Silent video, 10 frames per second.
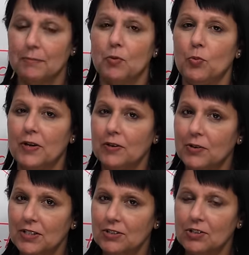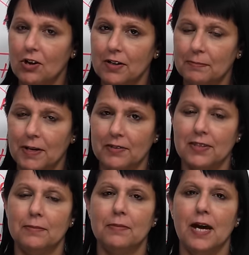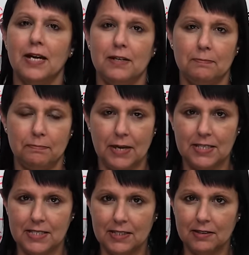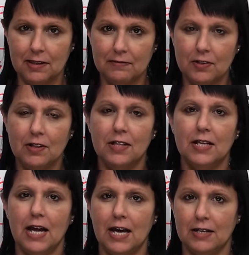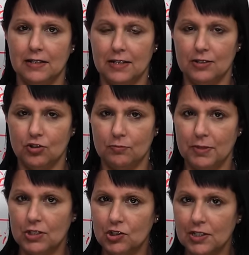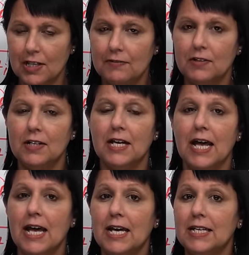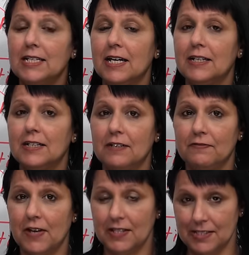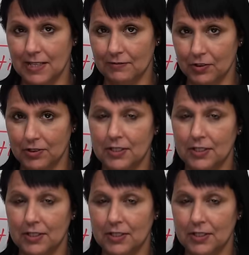but we're going to talk about them at a basic level, at an intermediate level, and at an advanced level.